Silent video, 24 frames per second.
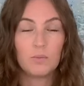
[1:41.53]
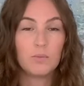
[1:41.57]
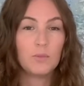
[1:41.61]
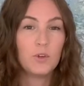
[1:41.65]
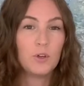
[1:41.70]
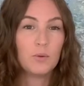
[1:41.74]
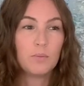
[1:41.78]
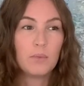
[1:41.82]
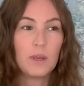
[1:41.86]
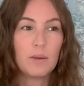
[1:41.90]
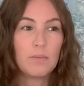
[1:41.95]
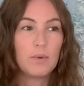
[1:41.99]
You're
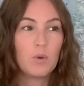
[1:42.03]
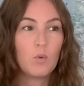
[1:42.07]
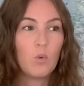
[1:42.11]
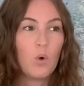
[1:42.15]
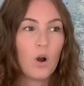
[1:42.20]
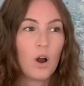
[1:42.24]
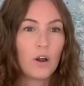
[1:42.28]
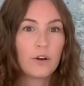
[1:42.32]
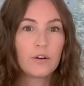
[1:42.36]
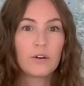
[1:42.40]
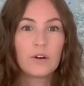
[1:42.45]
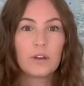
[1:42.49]
maybe
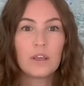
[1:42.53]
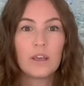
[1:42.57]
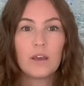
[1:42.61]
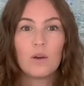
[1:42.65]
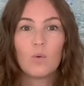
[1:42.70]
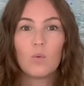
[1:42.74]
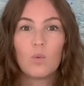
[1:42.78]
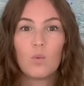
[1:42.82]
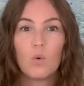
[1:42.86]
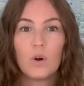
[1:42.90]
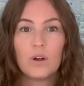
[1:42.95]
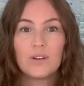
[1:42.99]
watering
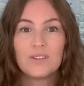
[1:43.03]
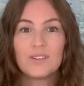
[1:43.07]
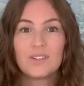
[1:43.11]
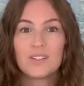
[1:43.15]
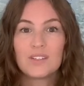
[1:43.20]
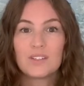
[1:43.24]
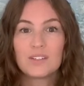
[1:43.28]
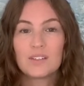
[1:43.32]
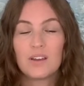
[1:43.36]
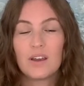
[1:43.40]
it once